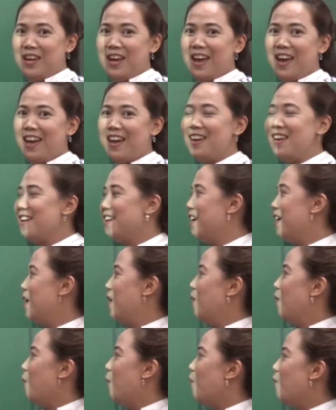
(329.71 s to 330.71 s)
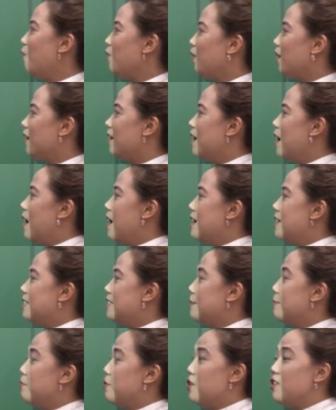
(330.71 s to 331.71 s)
okay? Or
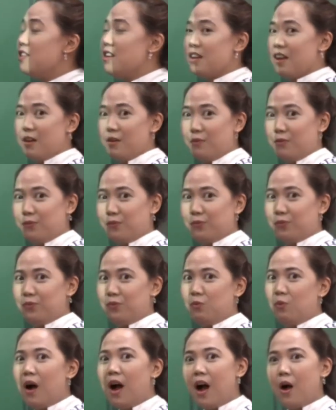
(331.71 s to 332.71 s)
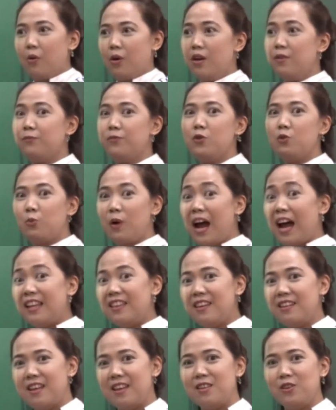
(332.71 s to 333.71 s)
diminutive. Wow, if you write
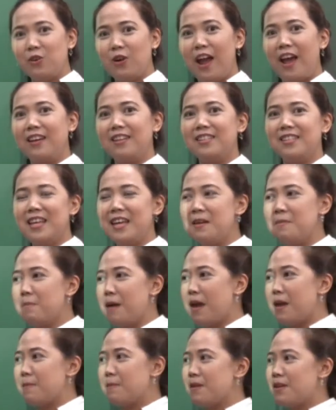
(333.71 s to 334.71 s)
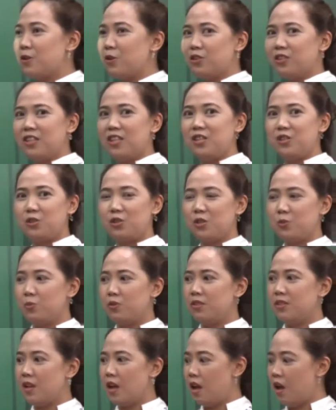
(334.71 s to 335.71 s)
that in your essay, maybe your teachers would
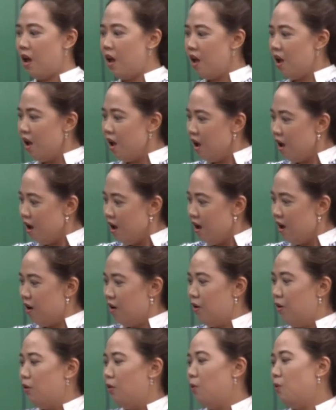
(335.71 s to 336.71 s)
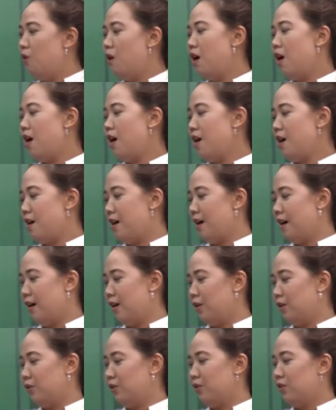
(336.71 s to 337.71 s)
say,
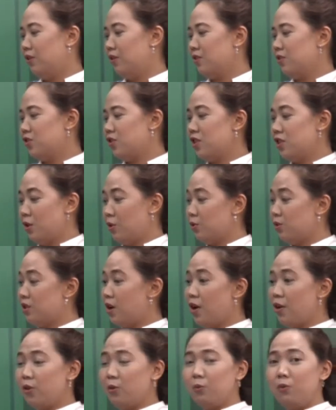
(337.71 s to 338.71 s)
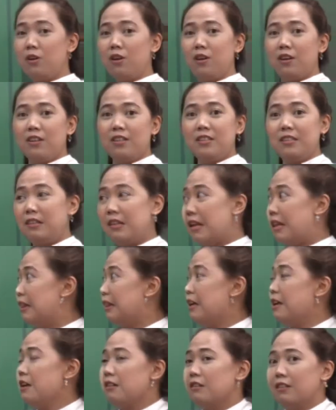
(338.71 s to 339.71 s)
wow, she knows other words than
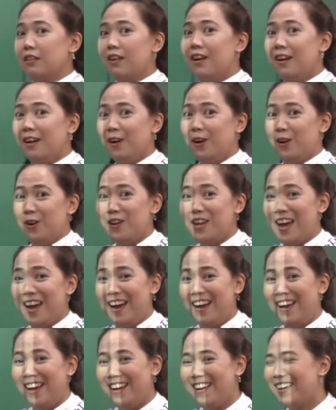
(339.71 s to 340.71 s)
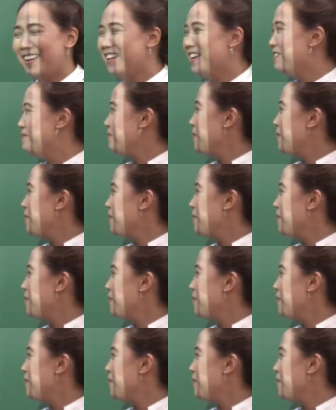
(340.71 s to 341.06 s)
little, okay?